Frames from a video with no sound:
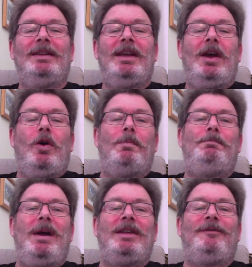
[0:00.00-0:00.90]
Oh,
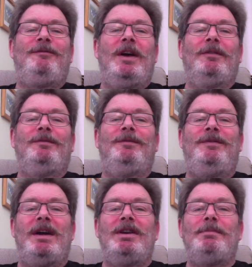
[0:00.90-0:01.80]
Beth felt
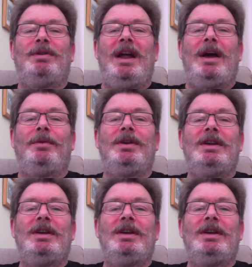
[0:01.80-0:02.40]
very proud.